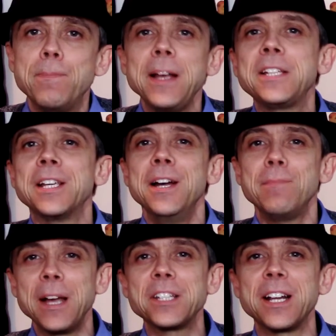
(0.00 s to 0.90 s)

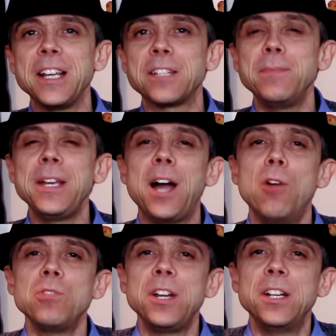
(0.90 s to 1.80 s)
Basically, it's me
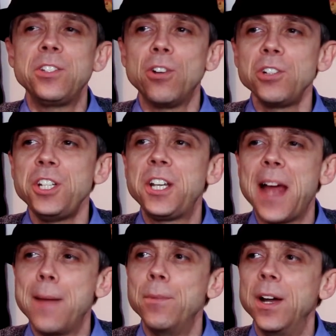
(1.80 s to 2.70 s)
holding a dodgy
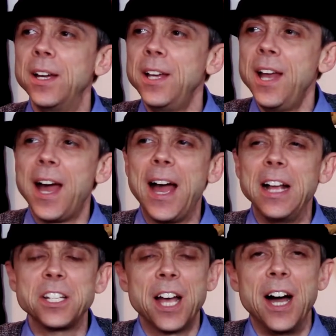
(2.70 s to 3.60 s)
camera
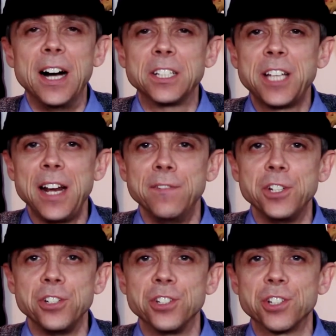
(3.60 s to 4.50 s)
at a
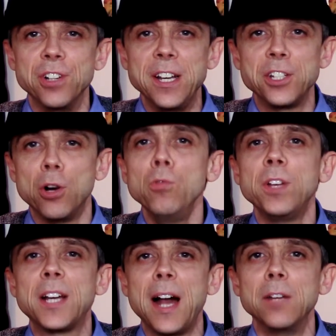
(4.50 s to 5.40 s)
television screen, so all
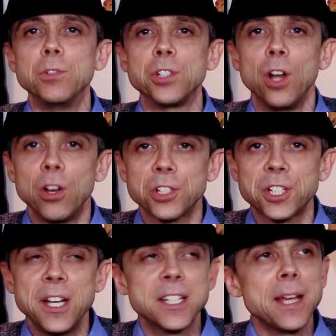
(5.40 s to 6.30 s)
the colour was
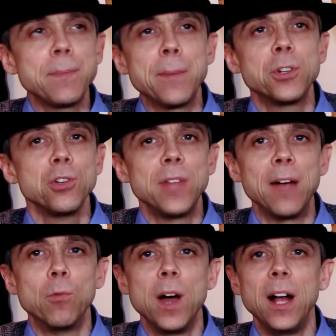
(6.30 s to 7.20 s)
lost. Some people do
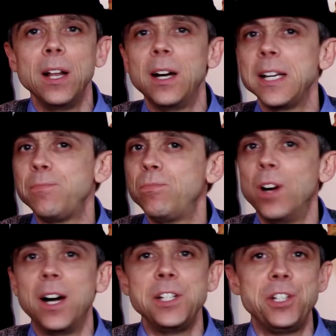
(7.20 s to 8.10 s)
that well.
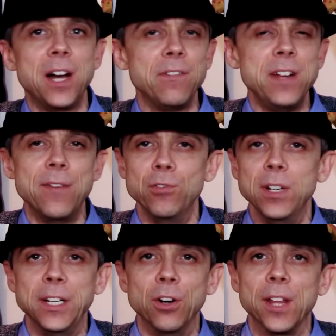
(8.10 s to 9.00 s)
I've never
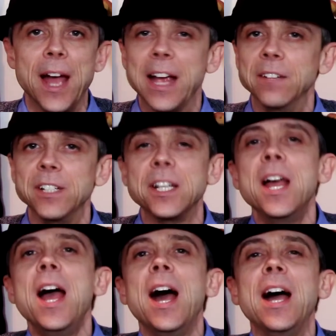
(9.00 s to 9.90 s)
really got the hang of it,
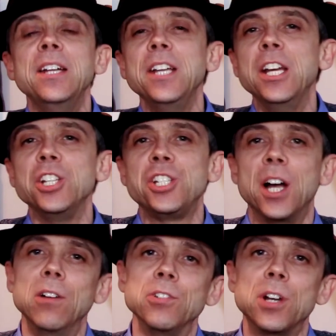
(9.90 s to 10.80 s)
and it
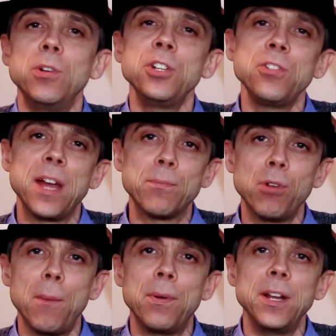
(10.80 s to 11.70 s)
shows. So I want to do that
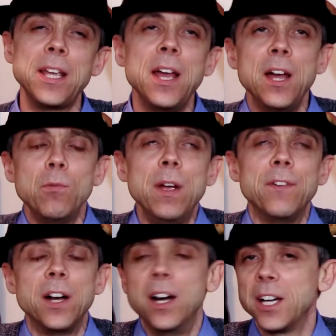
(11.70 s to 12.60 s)
properly with
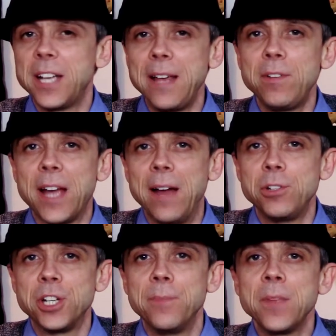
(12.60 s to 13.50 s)
a game
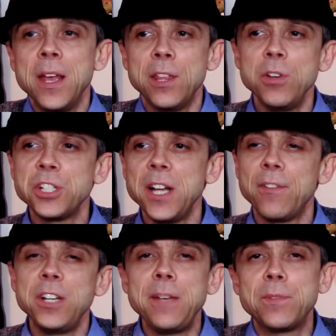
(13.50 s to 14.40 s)
capture. There is
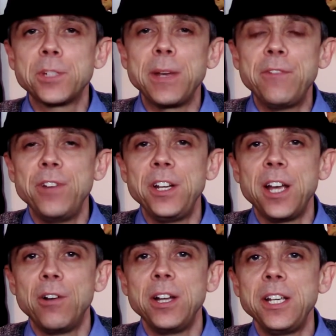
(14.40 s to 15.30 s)
another Need for Speed
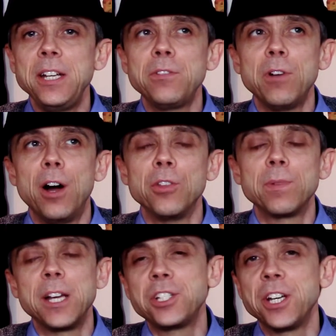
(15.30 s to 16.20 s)
video I did on the
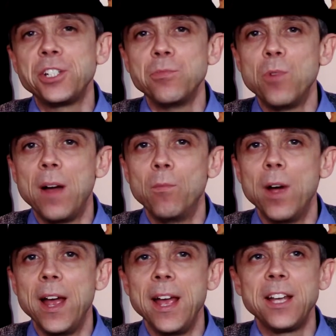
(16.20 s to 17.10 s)
PlayStation 1
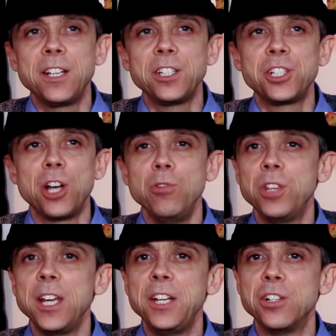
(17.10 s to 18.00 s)
where it showed
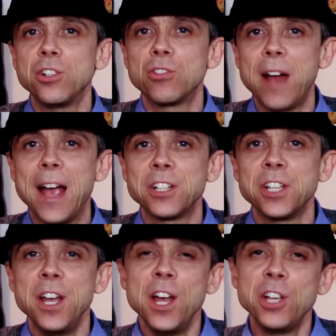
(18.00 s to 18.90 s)
the hidden
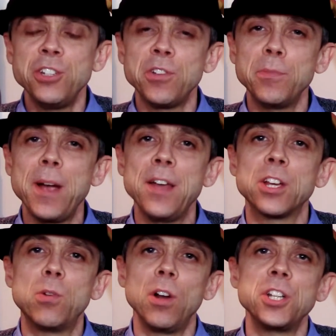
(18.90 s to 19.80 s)
tracks, so you compare
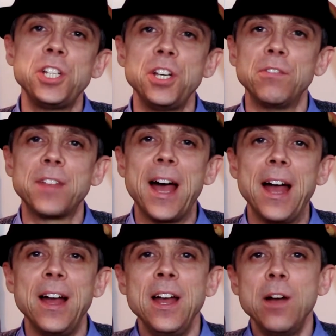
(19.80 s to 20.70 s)
the quality of
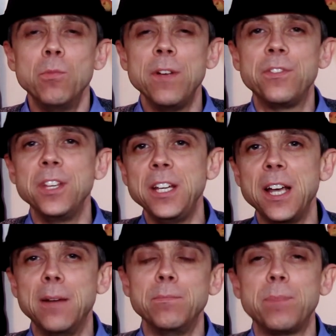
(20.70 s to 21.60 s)
that with
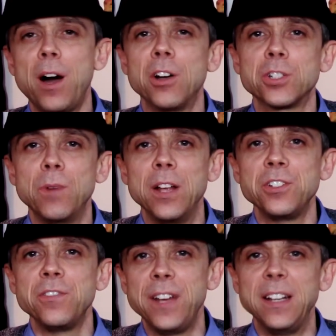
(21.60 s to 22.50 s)
the past
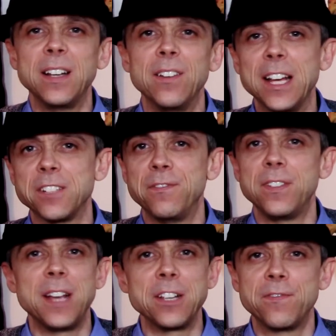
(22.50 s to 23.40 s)
ones. You think, oh, that's
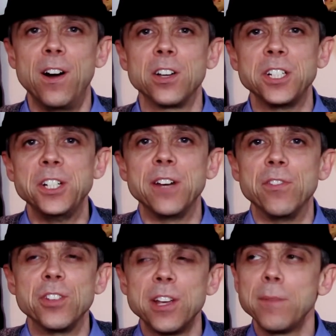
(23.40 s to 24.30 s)
vastly
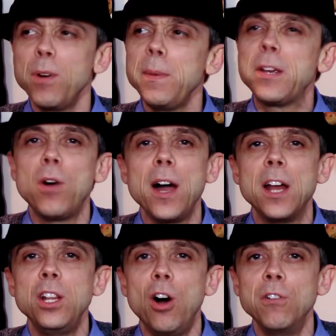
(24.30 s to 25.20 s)
different. So it'll probably be quite
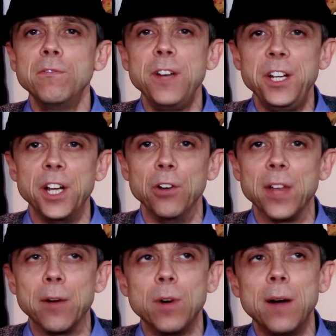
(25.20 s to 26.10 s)
a long video,
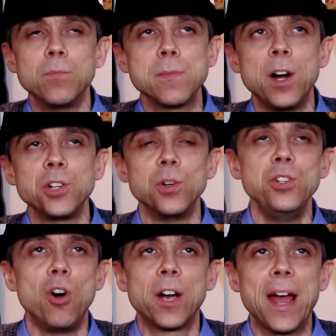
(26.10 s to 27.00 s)
that one. We might do a
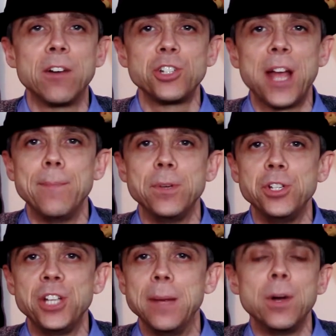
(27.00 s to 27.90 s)
knockout
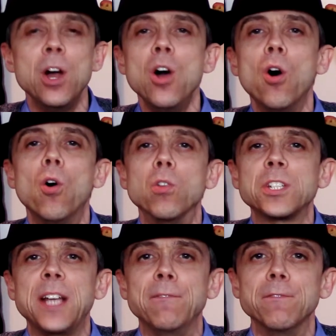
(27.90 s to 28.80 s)
championship or
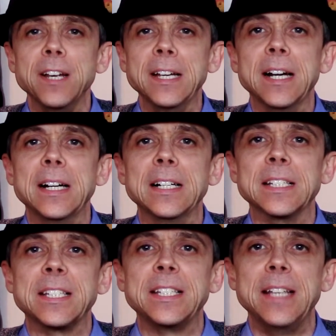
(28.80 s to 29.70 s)
something
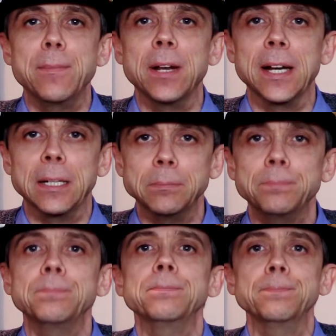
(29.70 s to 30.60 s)
similar.
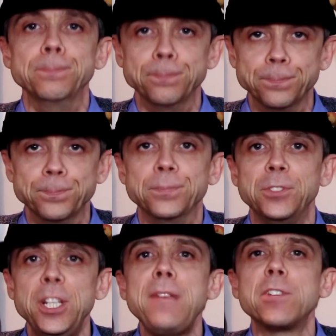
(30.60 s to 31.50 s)

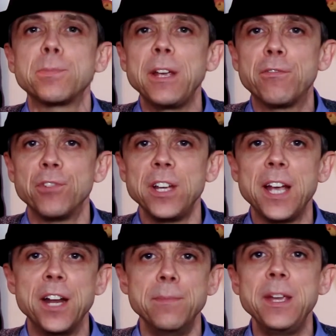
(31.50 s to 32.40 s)
Need for Speed
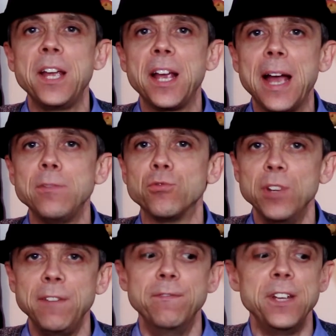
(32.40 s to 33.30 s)
3 and Amiga games
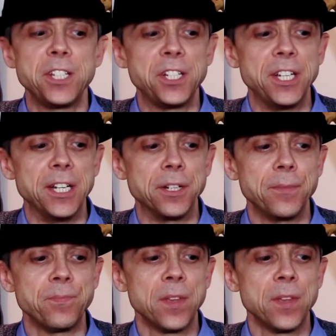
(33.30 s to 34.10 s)
revisited.